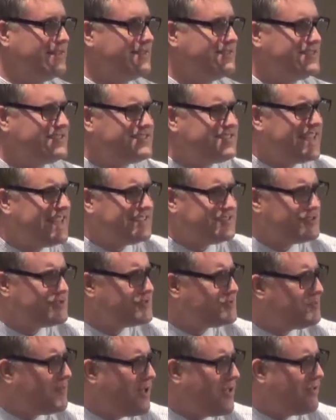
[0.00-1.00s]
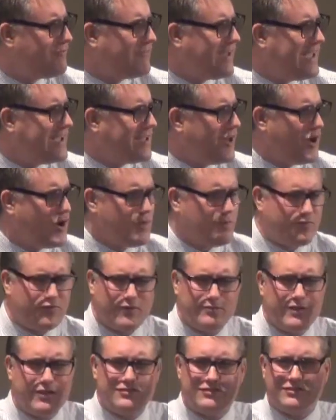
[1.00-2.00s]
Just that small vague hope
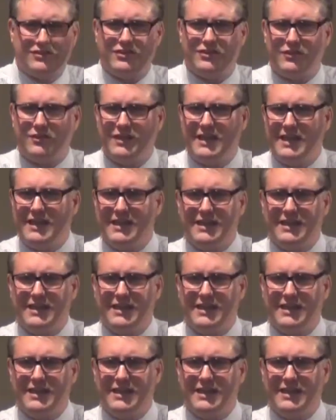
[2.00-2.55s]
from those little